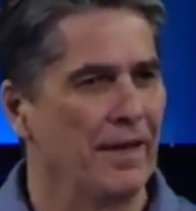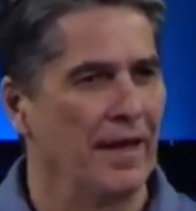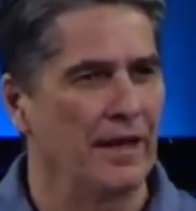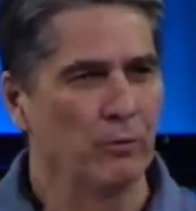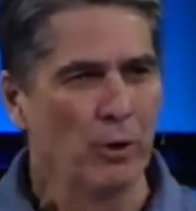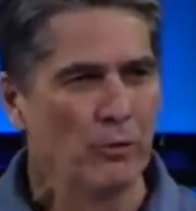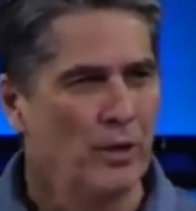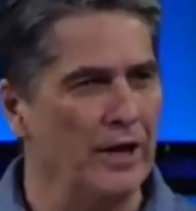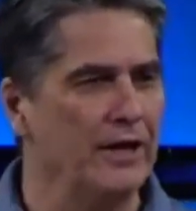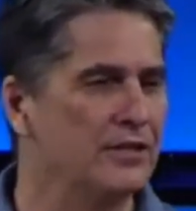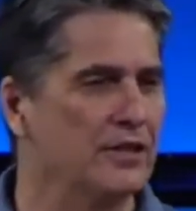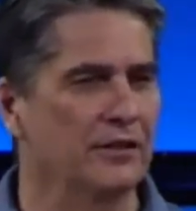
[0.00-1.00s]
And we're
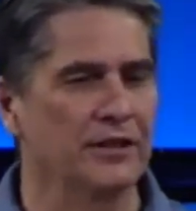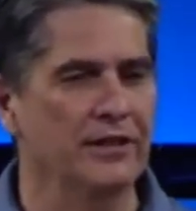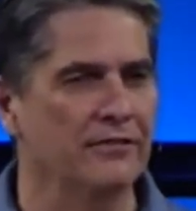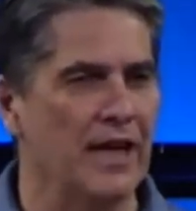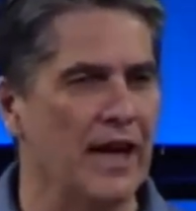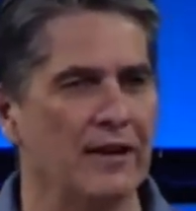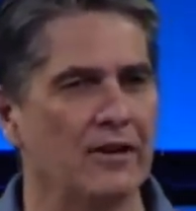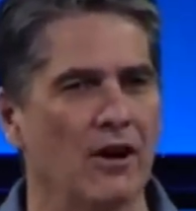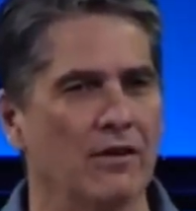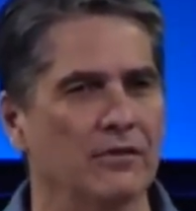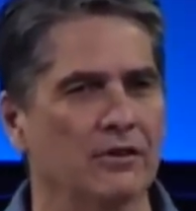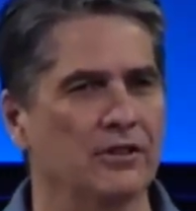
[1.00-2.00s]
ready to leave that
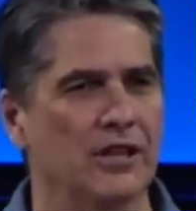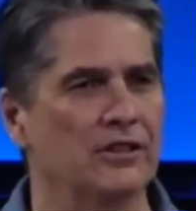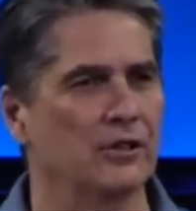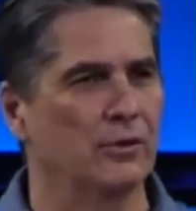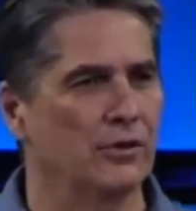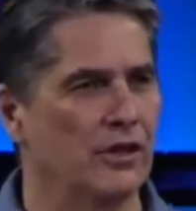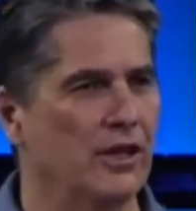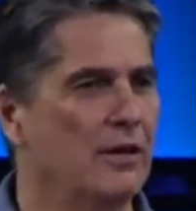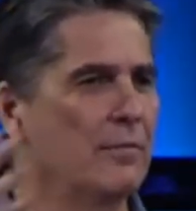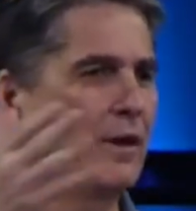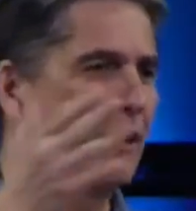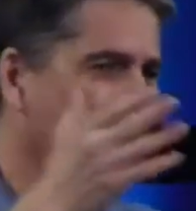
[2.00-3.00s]
conversation with
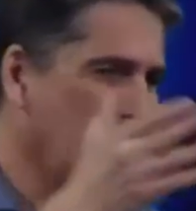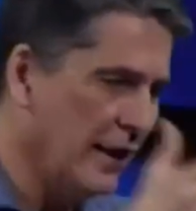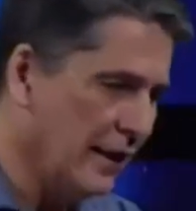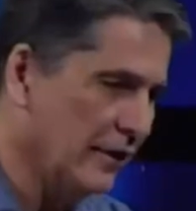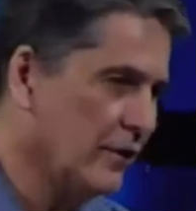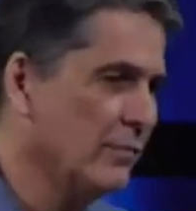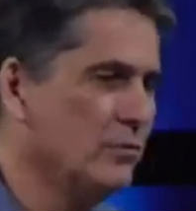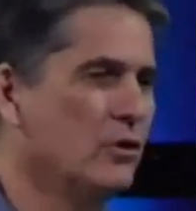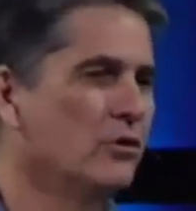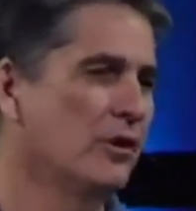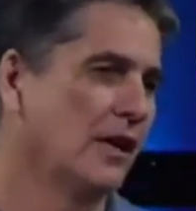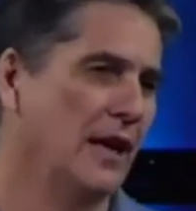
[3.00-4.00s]
Him and
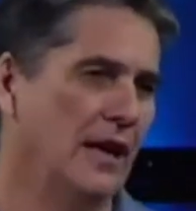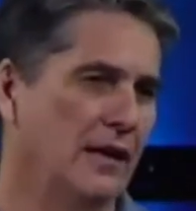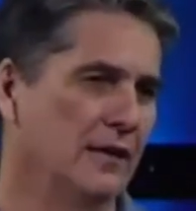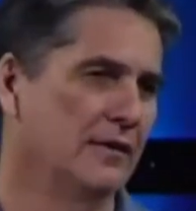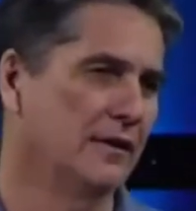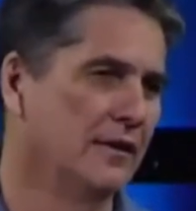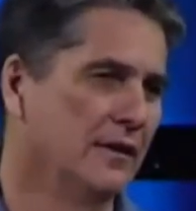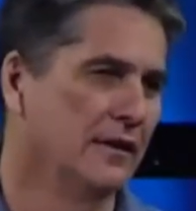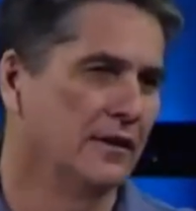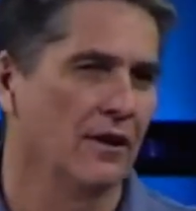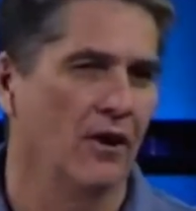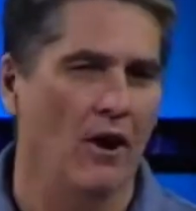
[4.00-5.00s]
communicate
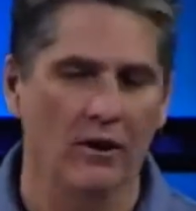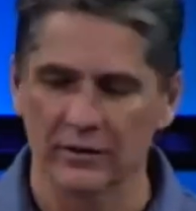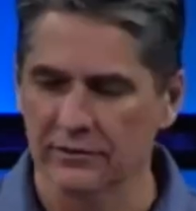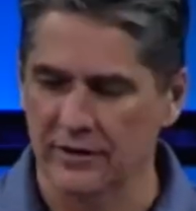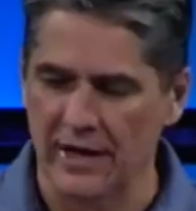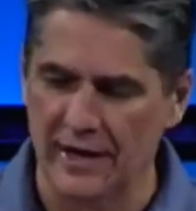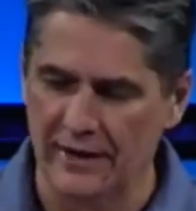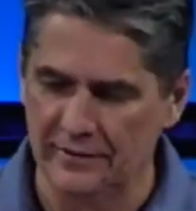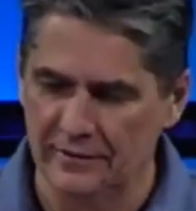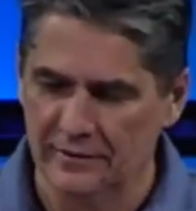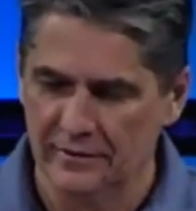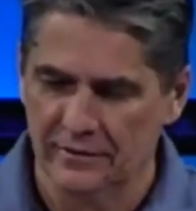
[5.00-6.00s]
all of that
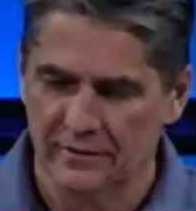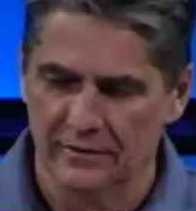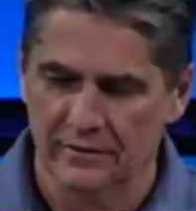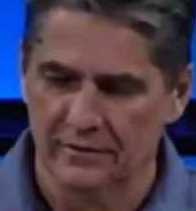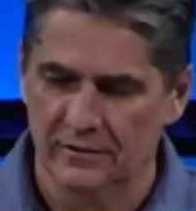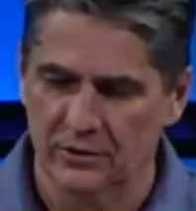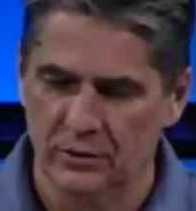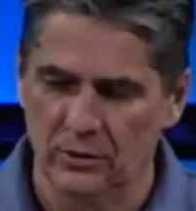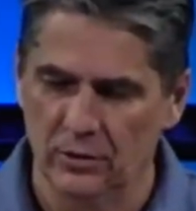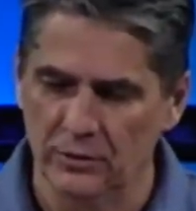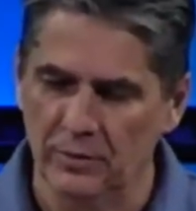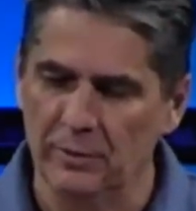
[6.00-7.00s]
to
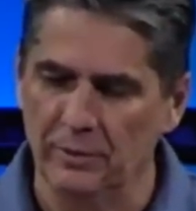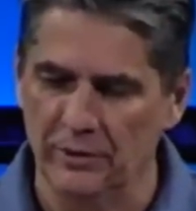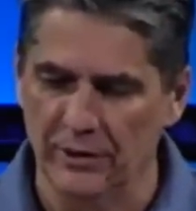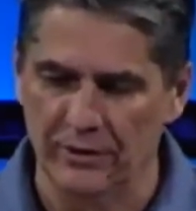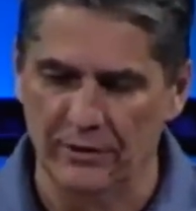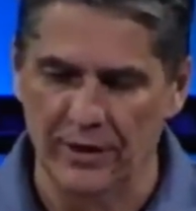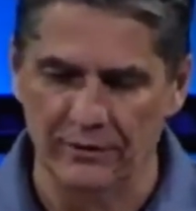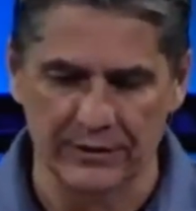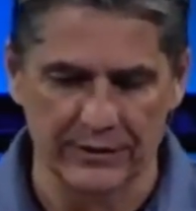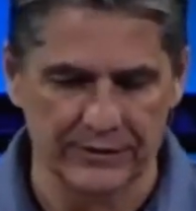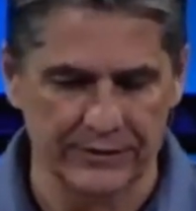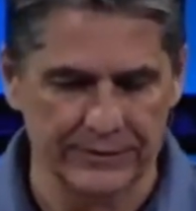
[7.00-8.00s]
those people that are around
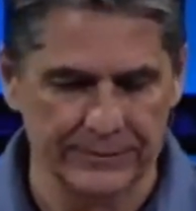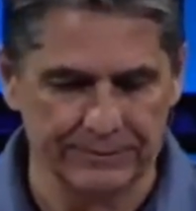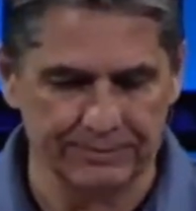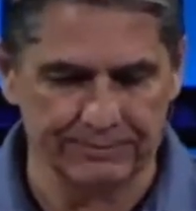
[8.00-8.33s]
us.